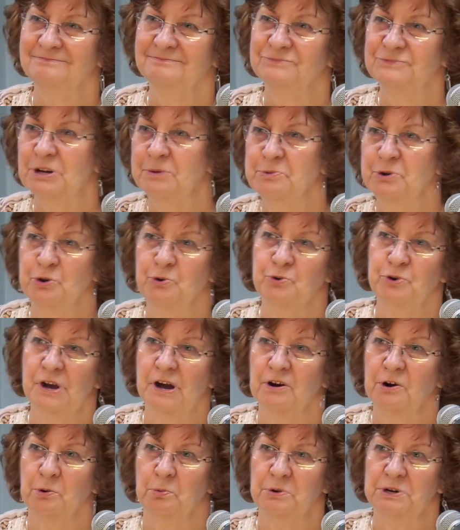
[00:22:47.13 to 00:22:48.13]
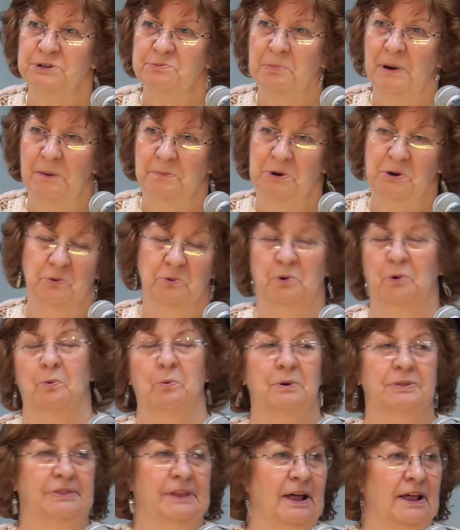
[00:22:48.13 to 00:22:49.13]
Some of you younger ones probably don't know
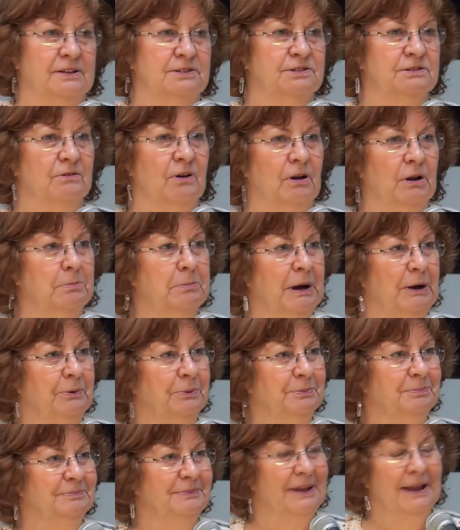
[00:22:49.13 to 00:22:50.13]
what that's all about.